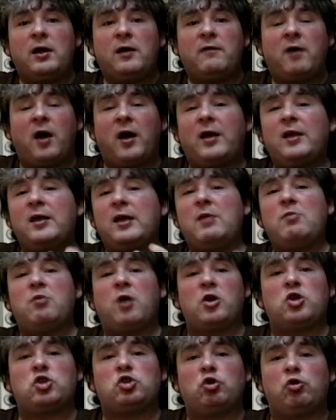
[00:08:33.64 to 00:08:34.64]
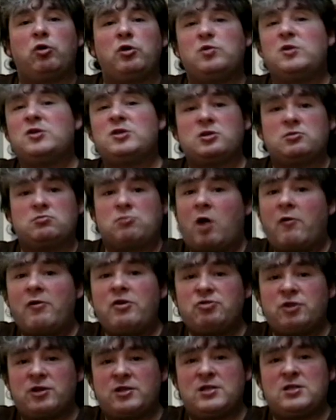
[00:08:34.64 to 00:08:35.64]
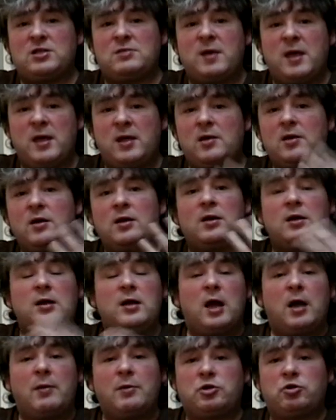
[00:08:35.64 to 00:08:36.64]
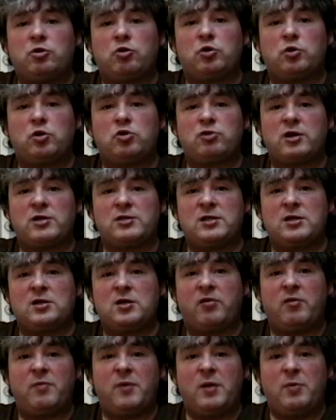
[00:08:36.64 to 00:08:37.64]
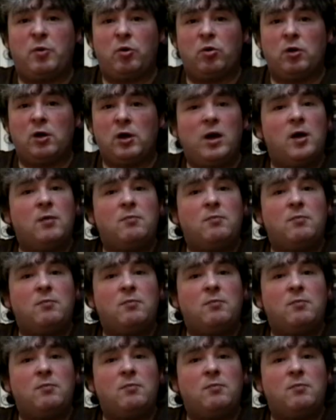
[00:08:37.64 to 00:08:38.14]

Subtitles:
that I can keep writing stories which are interesting to me, and which are also interesting to other people.